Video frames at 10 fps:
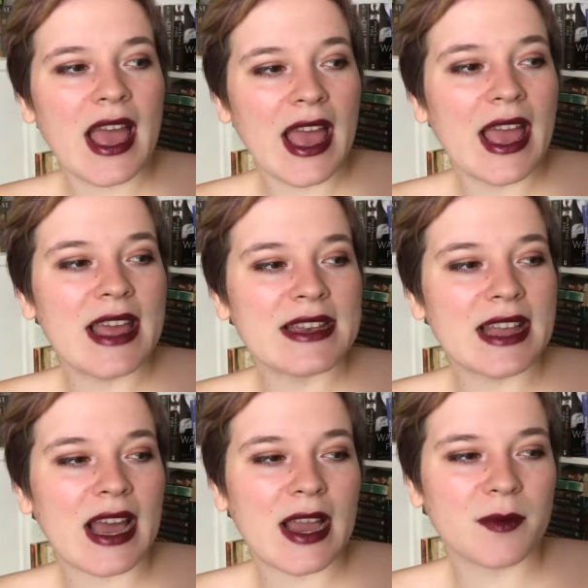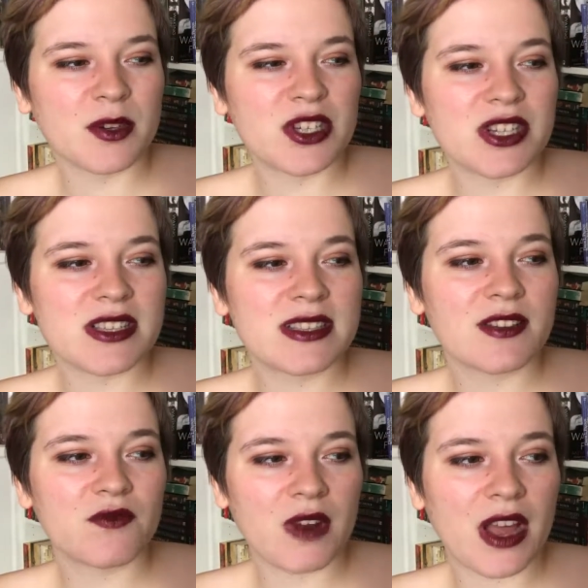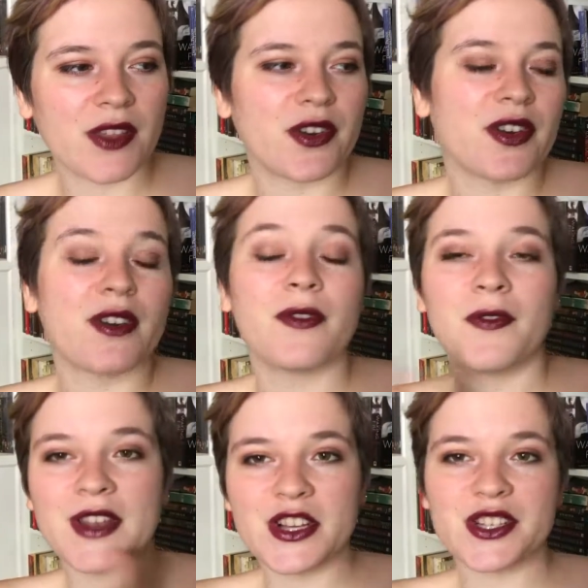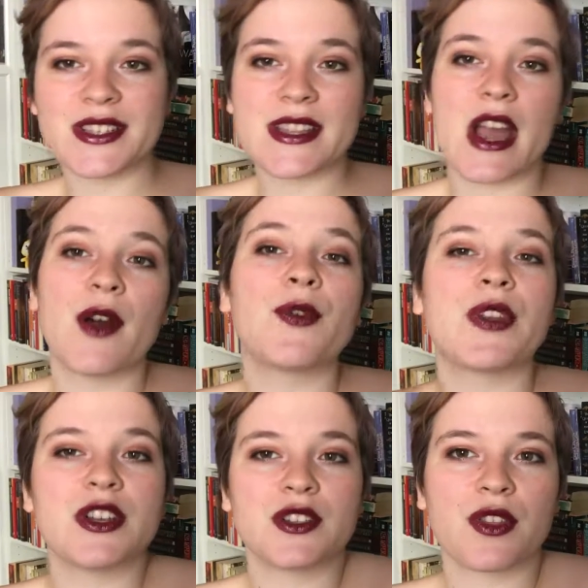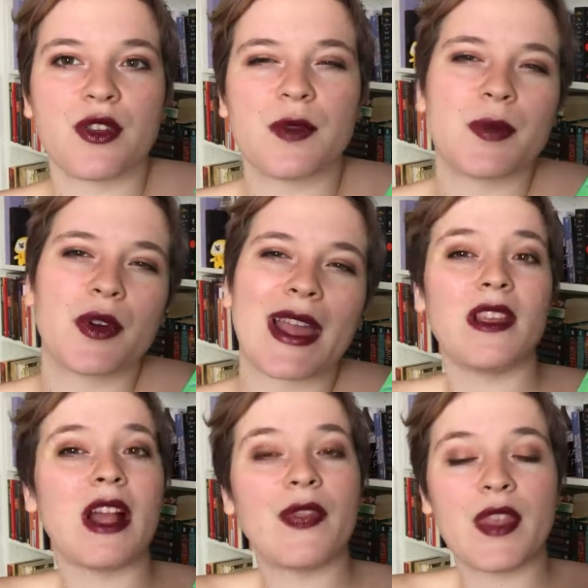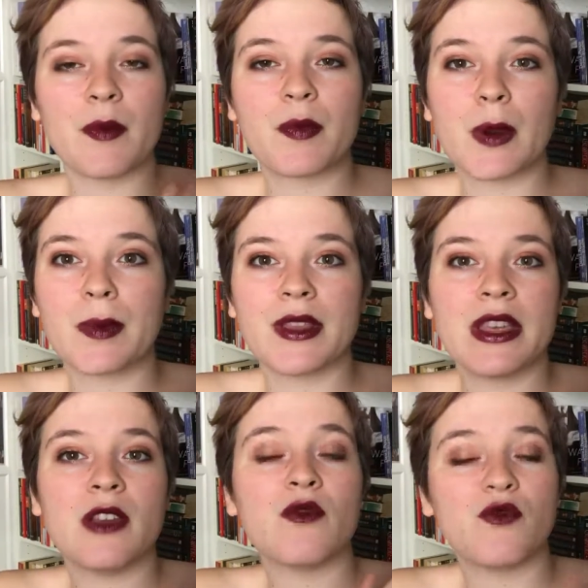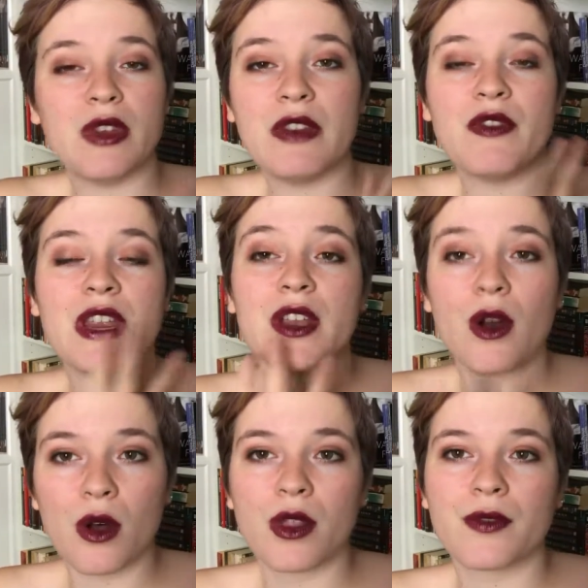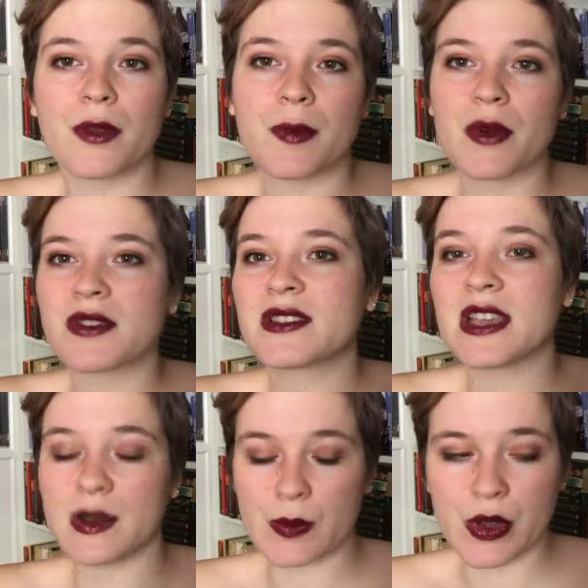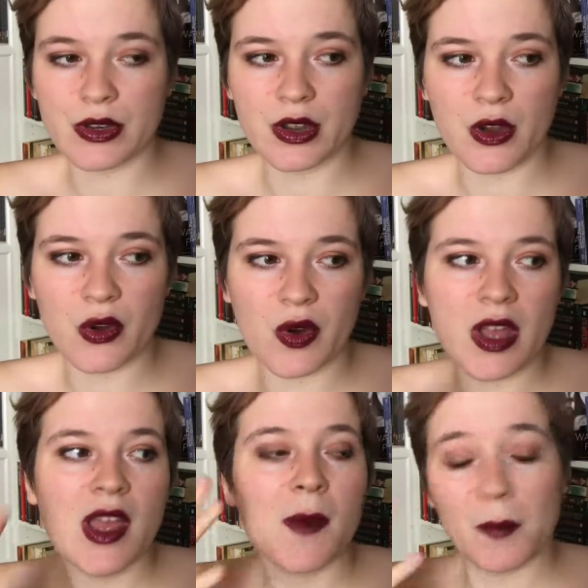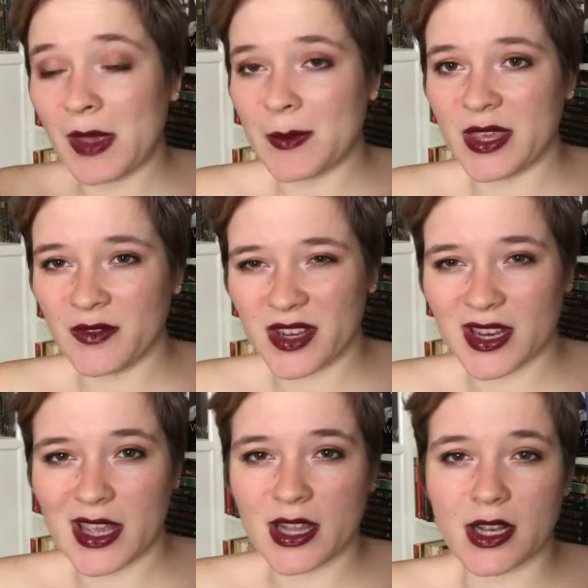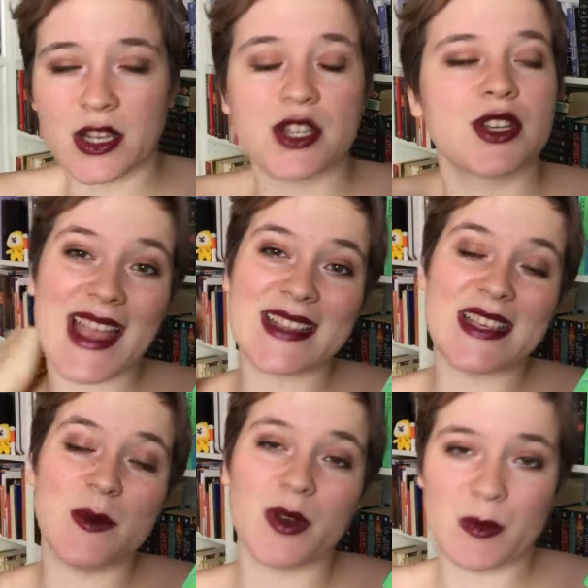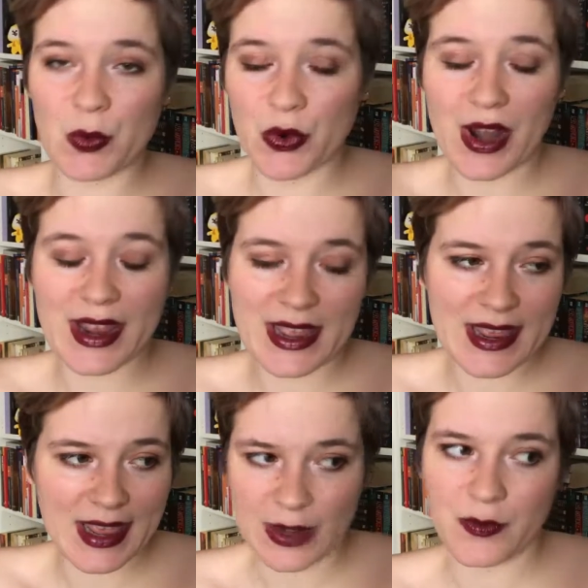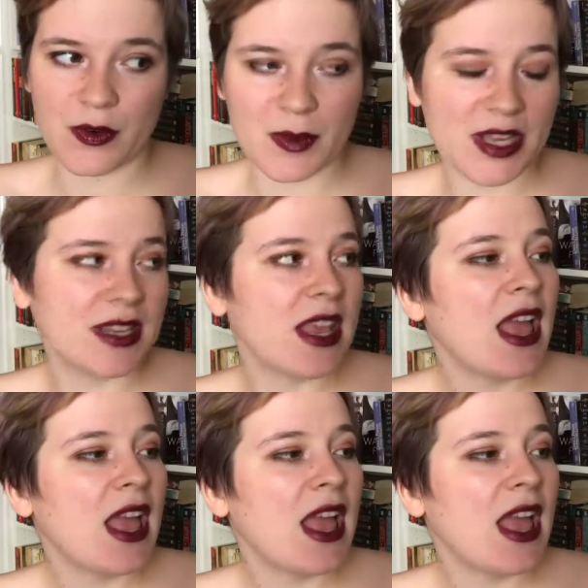And I would just rather finish this now, finish the third book, and then properly reread all of the books in one go, maybe even in English, and see what more I can get from it.